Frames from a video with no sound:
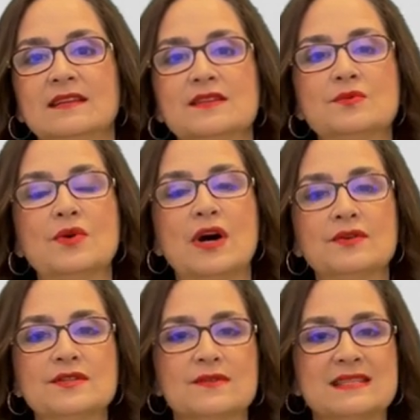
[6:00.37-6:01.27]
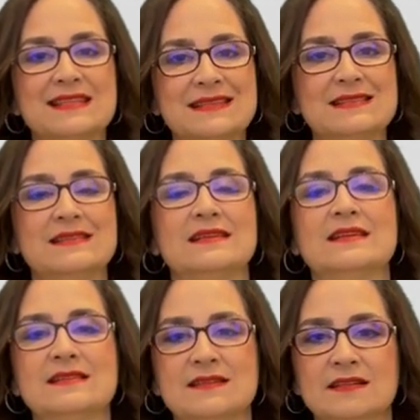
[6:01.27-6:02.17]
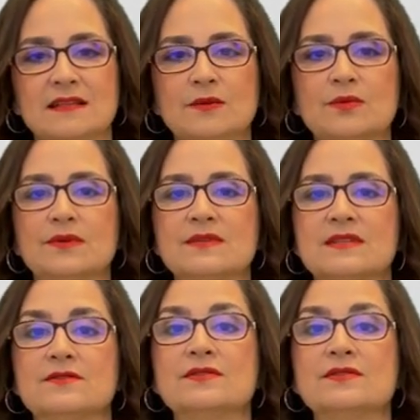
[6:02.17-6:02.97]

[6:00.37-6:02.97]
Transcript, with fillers: this will also sensitize the neurons that